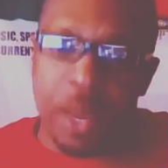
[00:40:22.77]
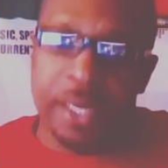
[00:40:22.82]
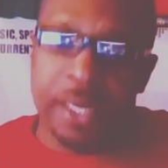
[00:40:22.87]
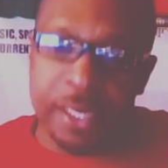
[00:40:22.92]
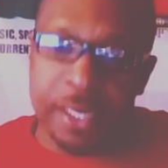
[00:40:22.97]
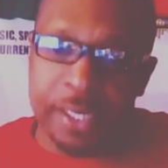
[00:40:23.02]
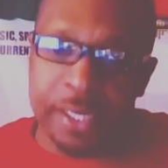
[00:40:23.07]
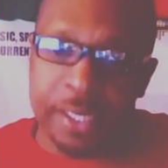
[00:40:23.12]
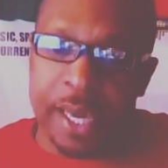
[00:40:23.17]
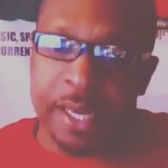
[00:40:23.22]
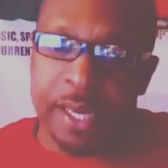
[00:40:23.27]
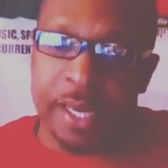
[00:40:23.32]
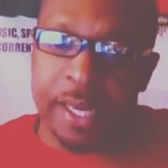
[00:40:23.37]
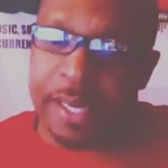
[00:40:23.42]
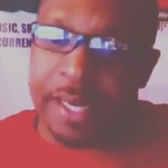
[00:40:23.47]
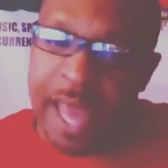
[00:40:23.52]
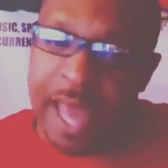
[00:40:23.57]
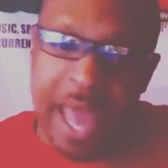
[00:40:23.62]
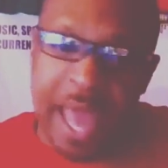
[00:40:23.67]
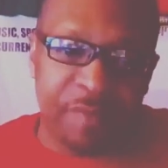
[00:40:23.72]
I look at it,
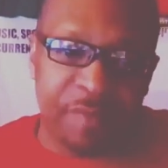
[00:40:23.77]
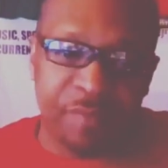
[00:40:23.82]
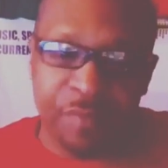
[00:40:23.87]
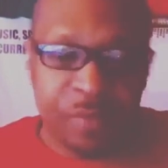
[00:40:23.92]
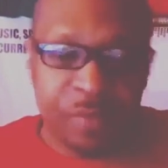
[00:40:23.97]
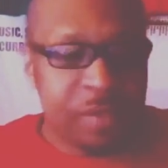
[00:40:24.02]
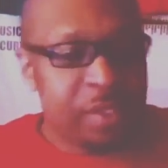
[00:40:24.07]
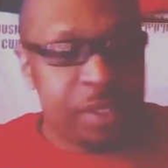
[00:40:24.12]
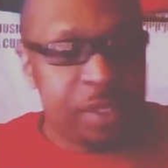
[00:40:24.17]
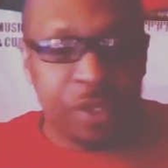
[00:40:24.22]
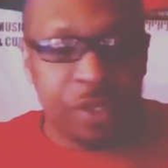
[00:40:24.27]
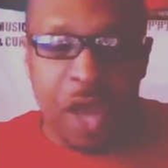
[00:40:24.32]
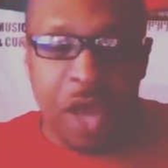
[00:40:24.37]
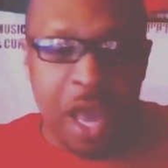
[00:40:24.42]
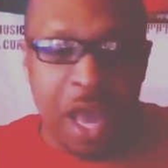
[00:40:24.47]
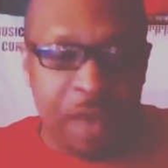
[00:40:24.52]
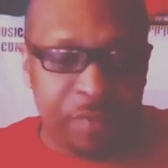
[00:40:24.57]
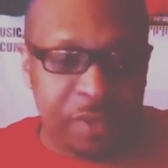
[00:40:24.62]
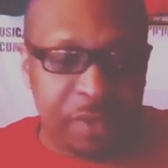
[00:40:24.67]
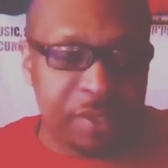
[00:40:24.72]
and I have
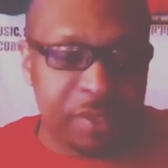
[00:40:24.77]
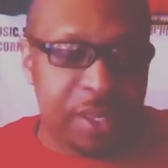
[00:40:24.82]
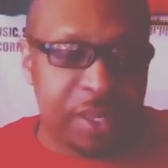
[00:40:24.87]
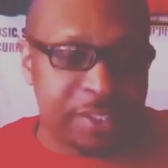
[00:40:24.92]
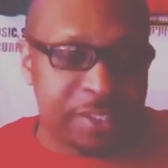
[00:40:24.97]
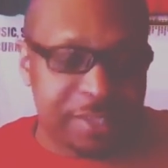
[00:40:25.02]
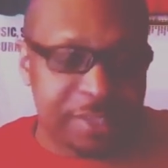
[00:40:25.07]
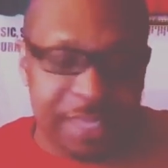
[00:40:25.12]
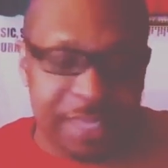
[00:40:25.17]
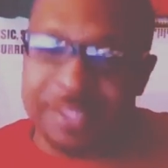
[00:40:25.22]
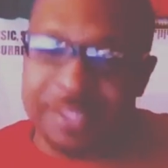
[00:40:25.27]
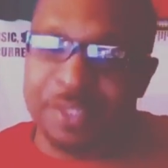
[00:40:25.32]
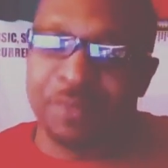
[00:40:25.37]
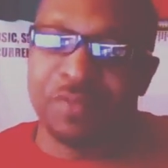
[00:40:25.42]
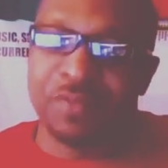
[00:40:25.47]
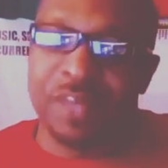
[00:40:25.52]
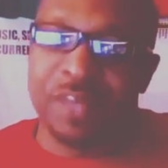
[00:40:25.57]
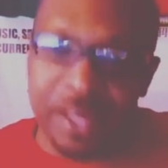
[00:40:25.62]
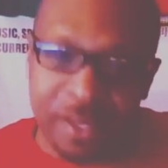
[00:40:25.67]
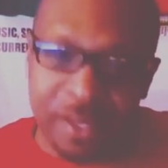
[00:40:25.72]

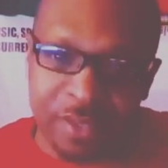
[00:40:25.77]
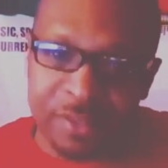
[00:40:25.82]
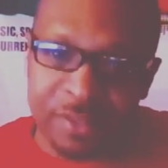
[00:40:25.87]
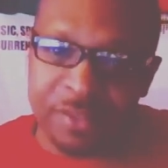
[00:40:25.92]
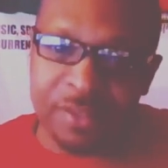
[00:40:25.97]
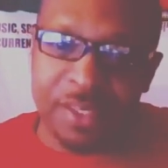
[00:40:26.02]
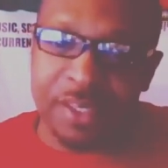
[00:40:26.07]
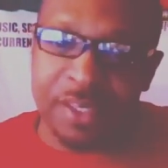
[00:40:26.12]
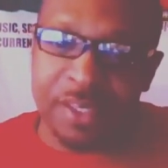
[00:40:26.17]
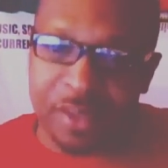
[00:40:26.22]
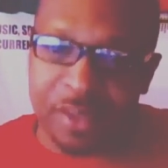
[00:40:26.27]
extensive years in